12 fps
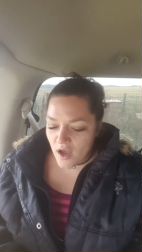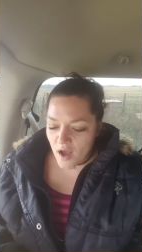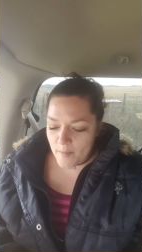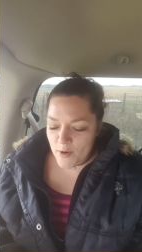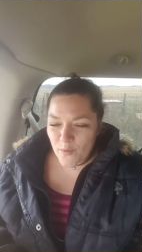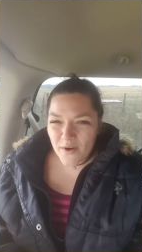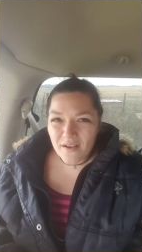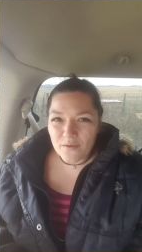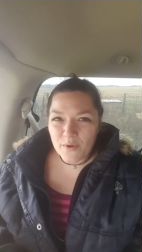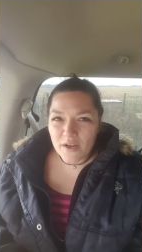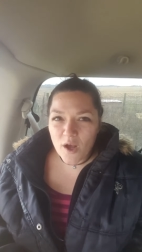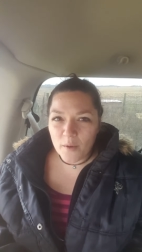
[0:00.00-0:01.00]
But
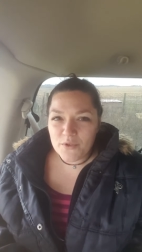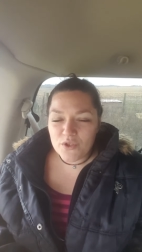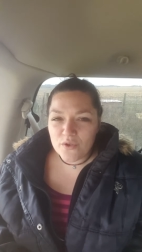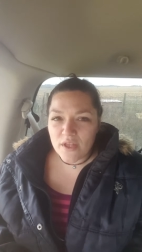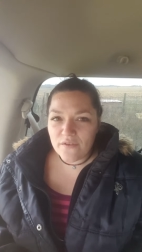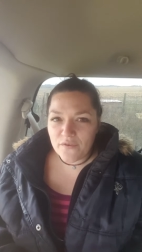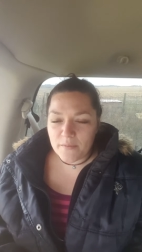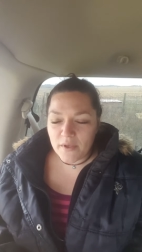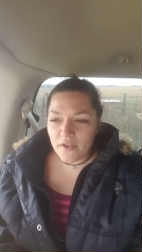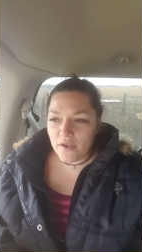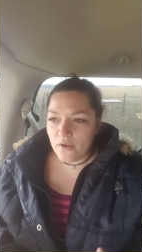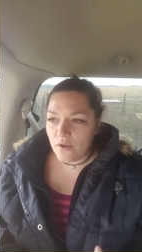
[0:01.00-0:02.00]
when it comes to like
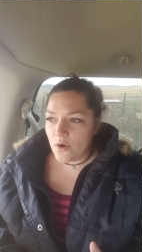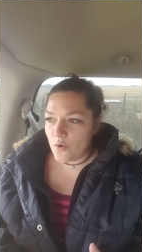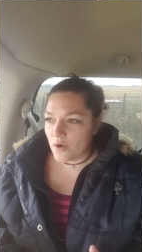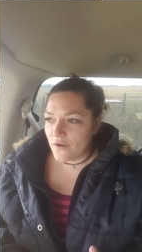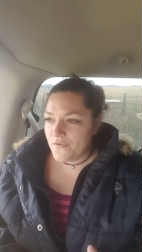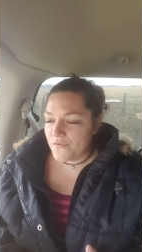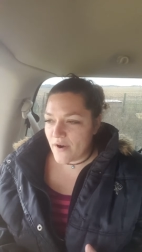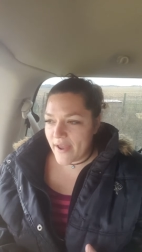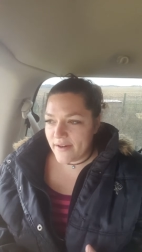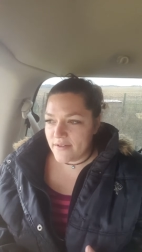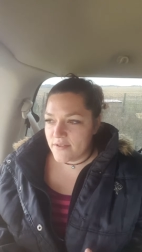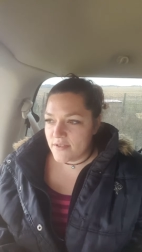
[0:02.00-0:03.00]
familial or
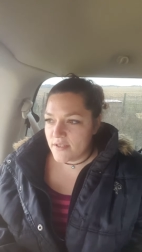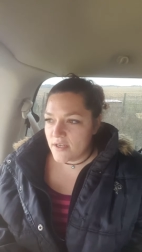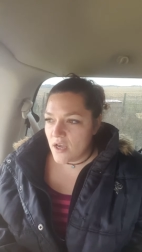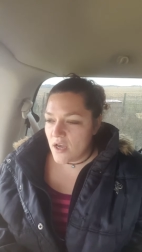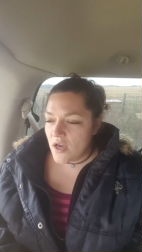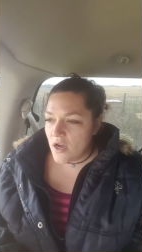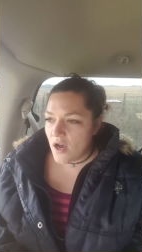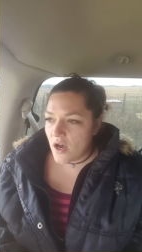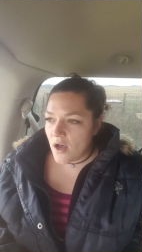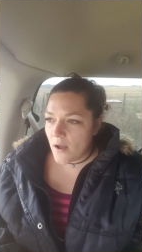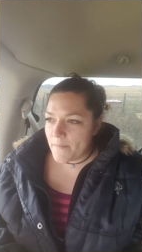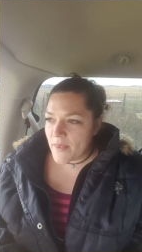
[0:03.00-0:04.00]
friends
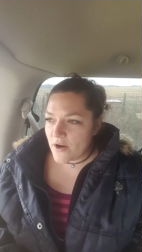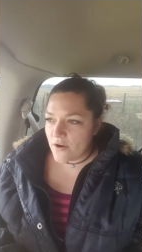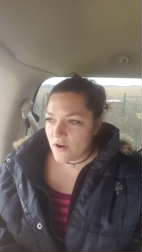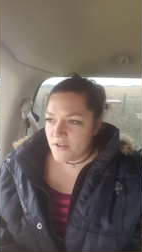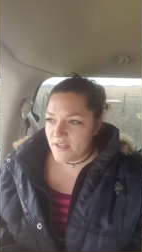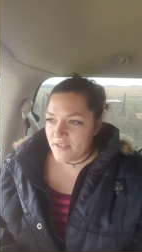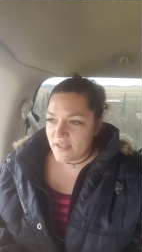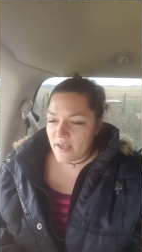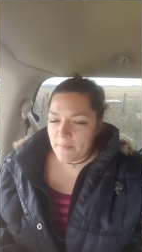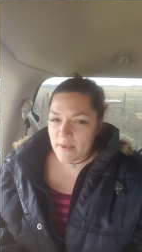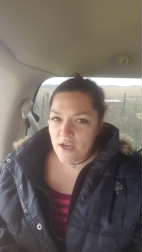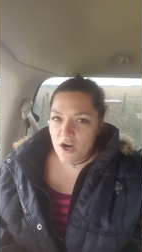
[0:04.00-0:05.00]
that are narcissistic, it
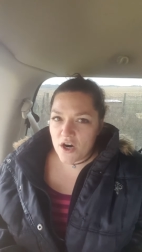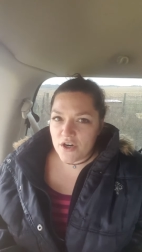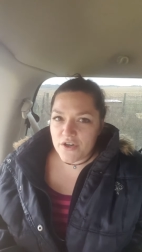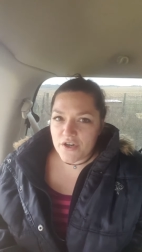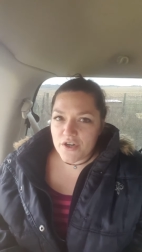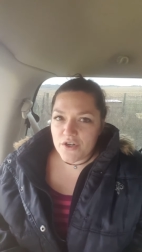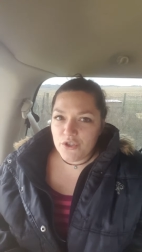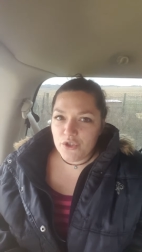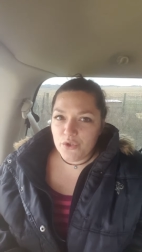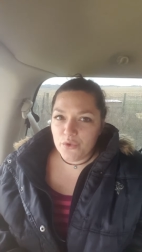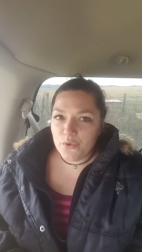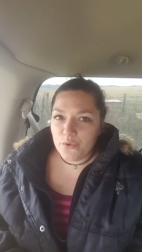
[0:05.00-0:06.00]
can be harder
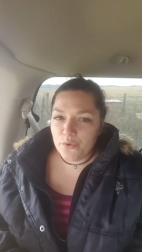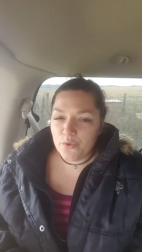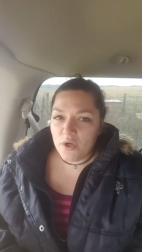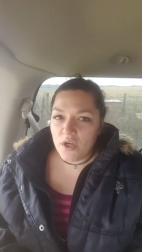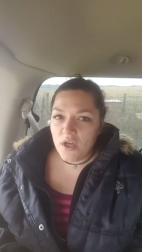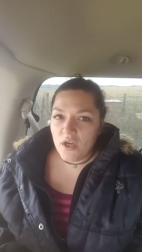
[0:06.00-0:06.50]
to